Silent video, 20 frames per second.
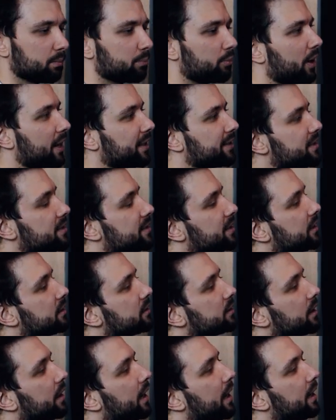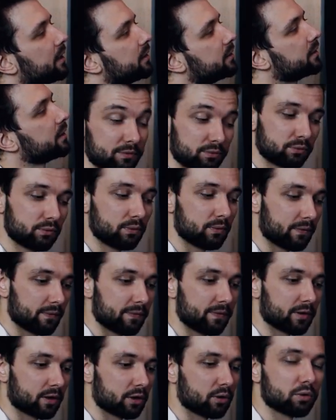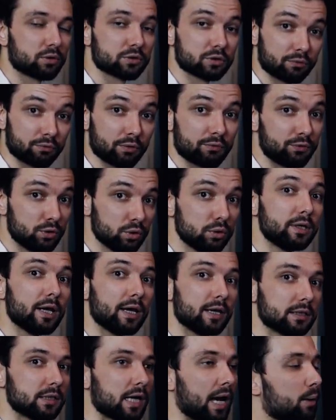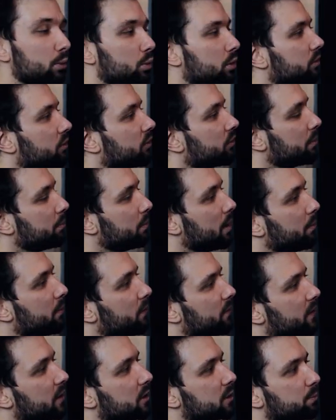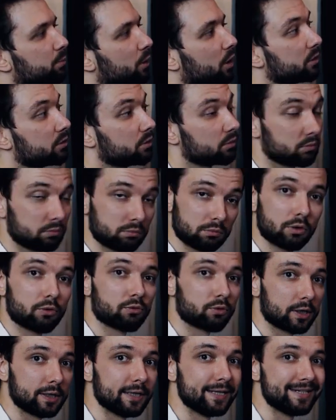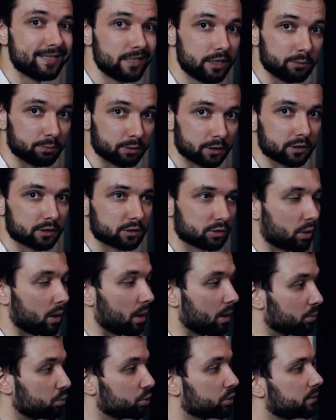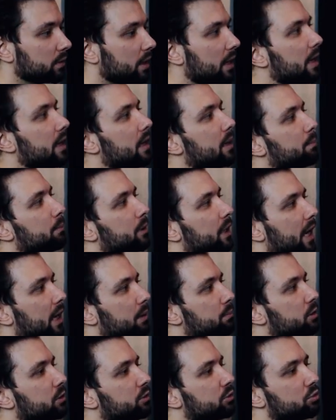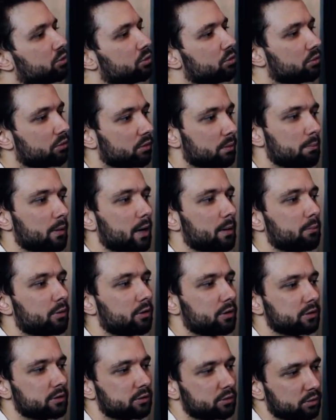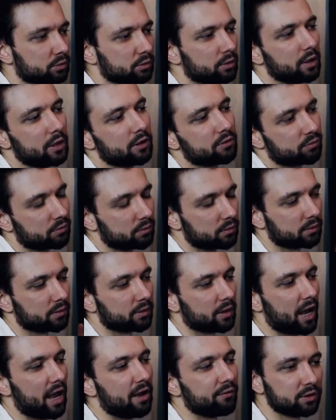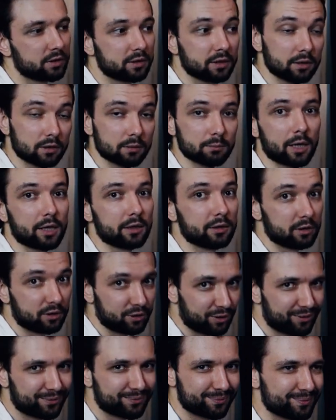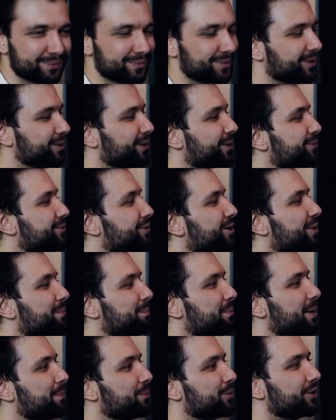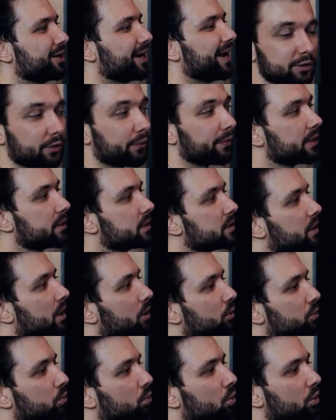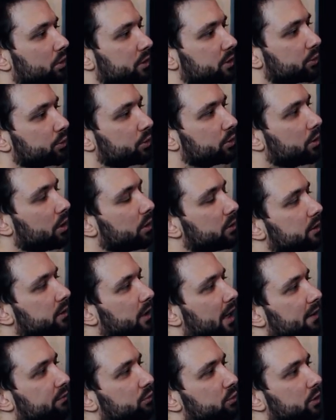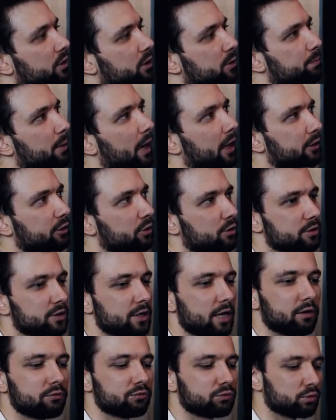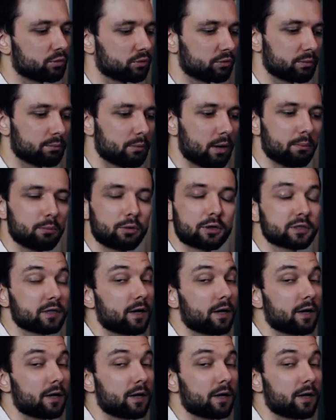practice it. And through the course of a few days I will remember this spot really deeply, so I would be able to remember it, to have it in my long-term memory. So this is how it works. So you don't have to expect yourself to remember